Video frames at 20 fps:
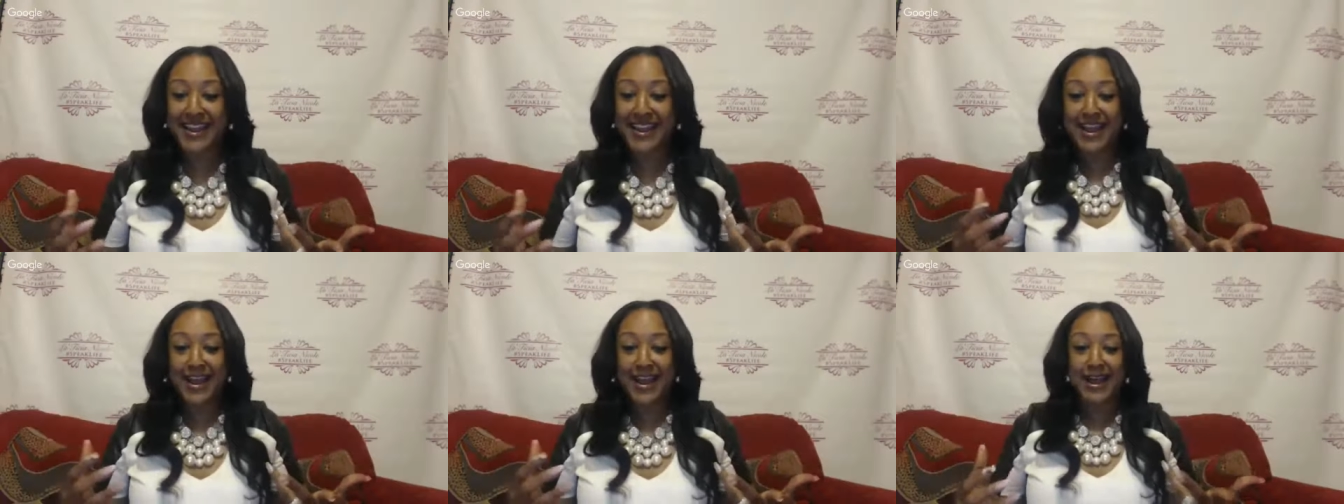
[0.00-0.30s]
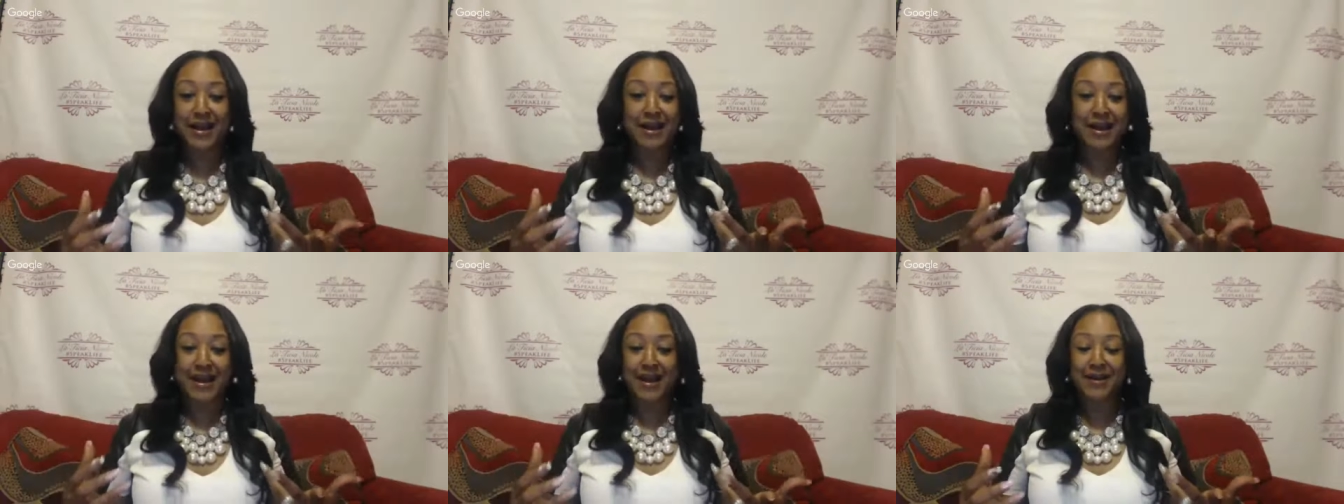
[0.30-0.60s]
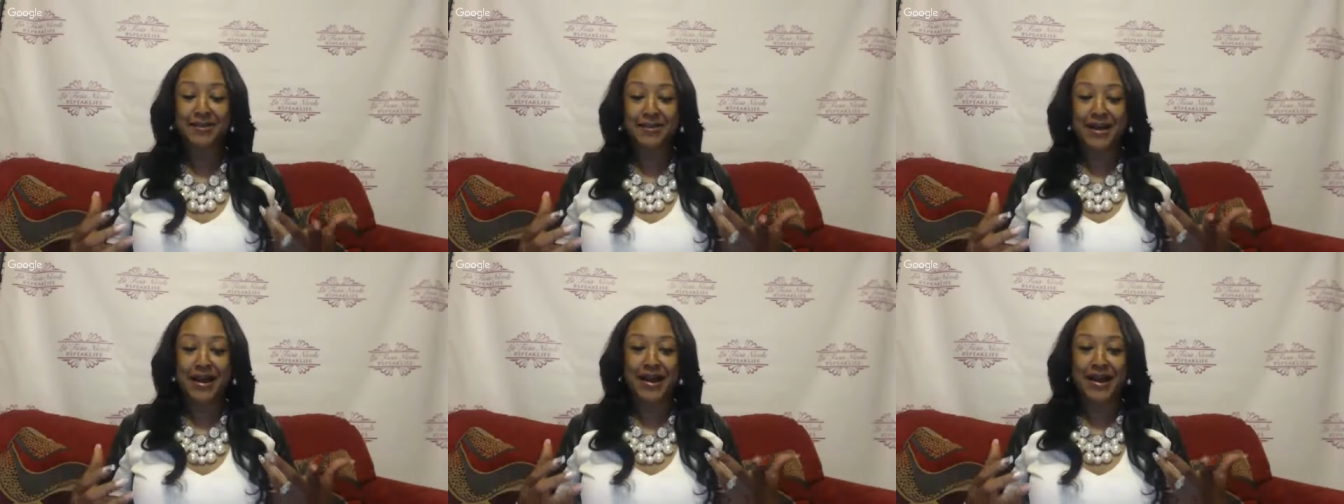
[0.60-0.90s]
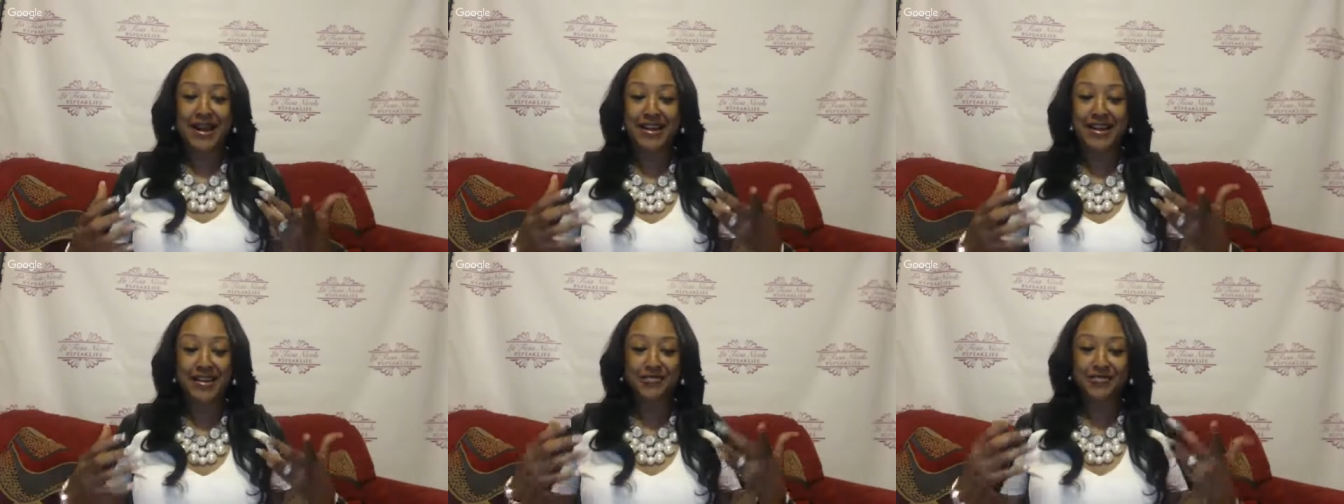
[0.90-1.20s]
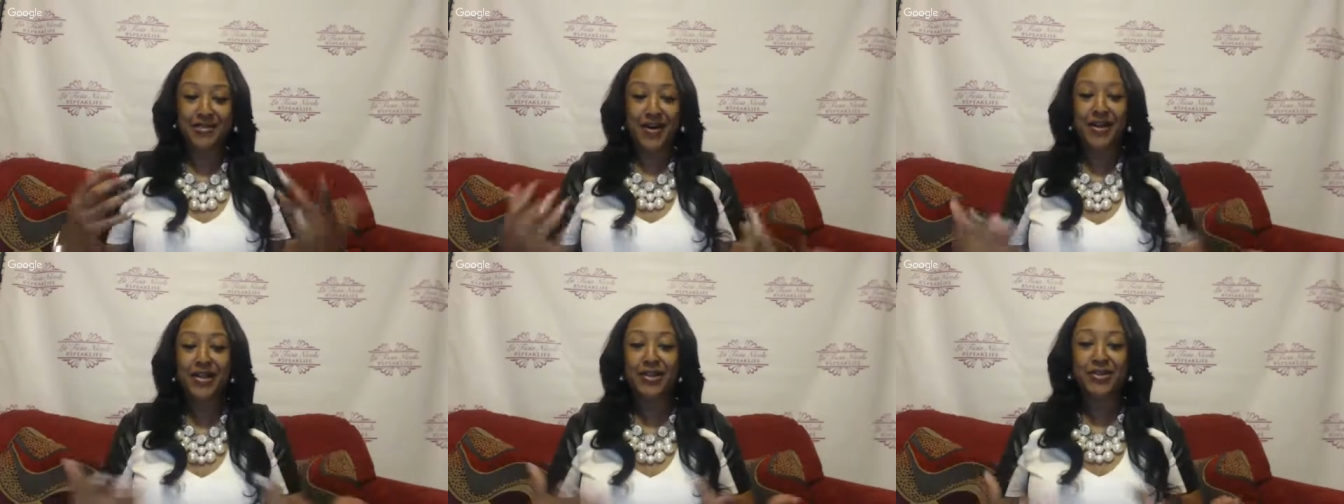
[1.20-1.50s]
I can
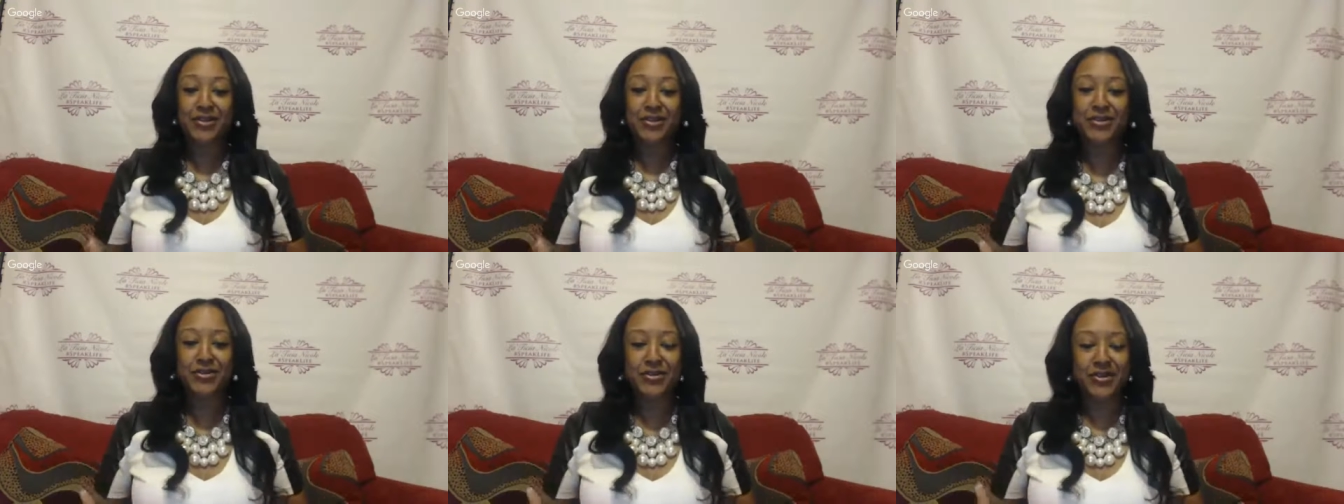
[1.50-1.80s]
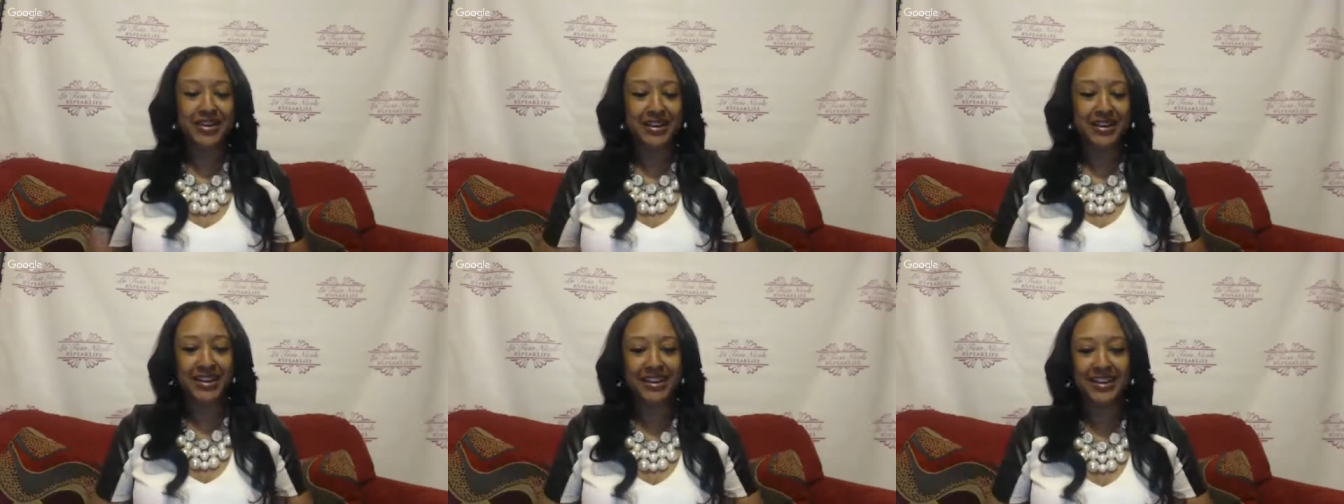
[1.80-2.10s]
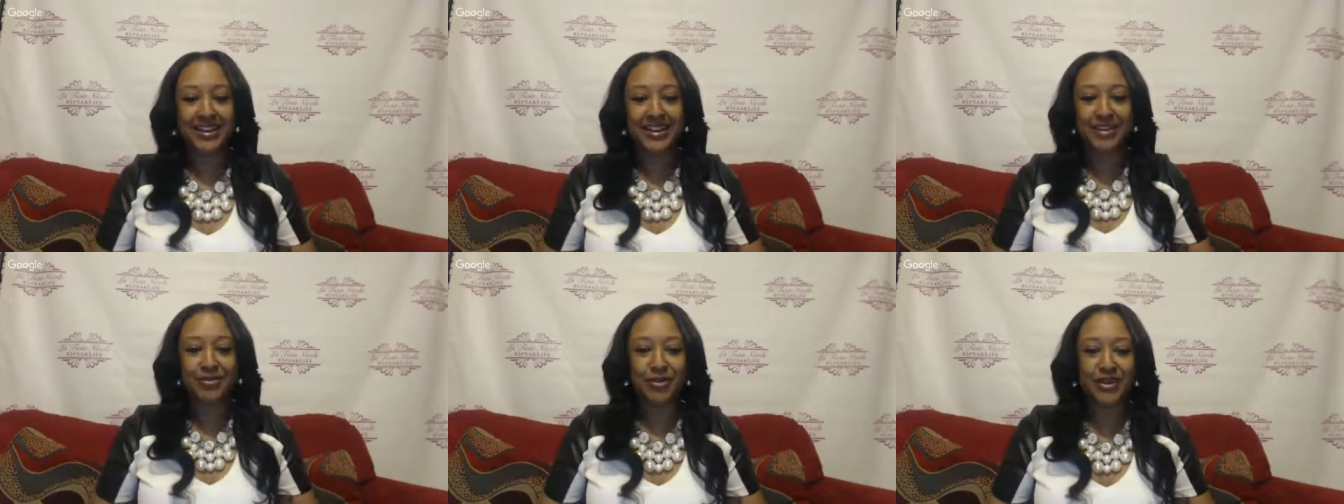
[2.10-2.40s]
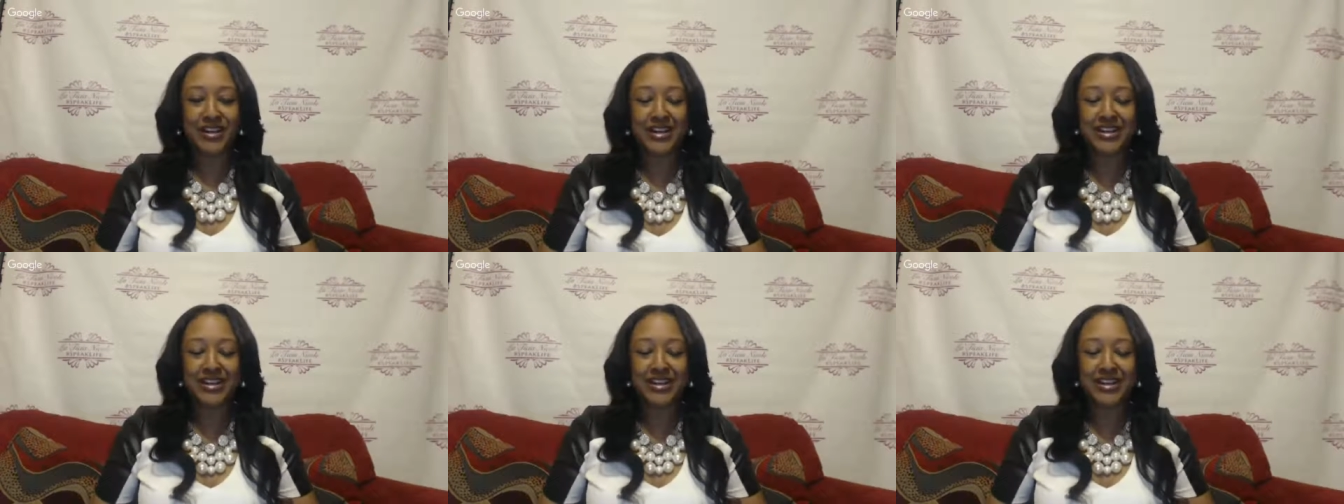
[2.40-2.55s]
follow you. And when he